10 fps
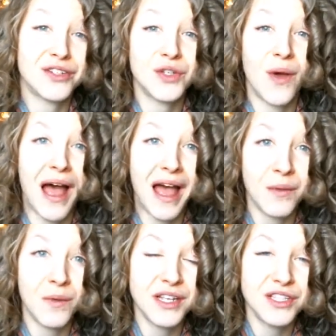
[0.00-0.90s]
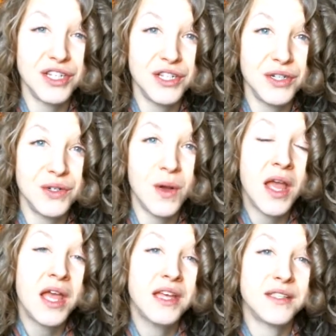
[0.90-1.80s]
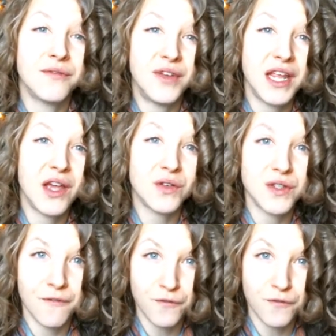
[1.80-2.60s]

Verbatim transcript: So I wanted to do some videos